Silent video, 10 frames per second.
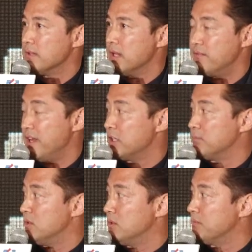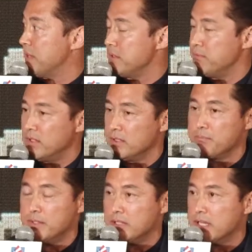available, maybe
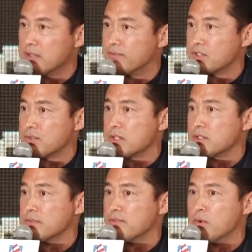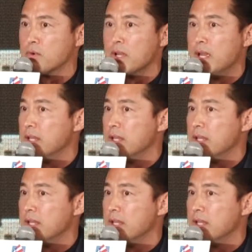building infrastructure for,